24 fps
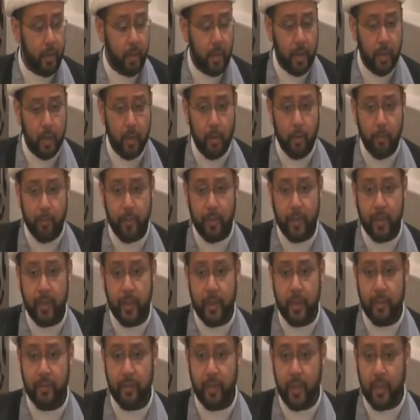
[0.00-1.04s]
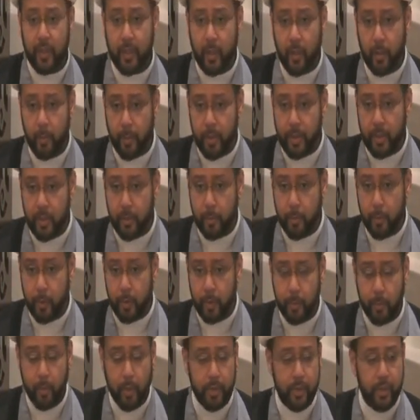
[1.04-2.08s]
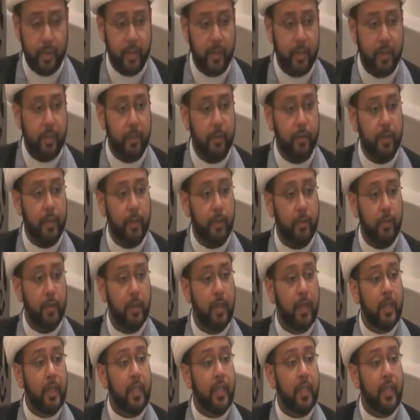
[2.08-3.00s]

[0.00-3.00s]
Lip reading: hopefully that if they can help us support the project that they're here.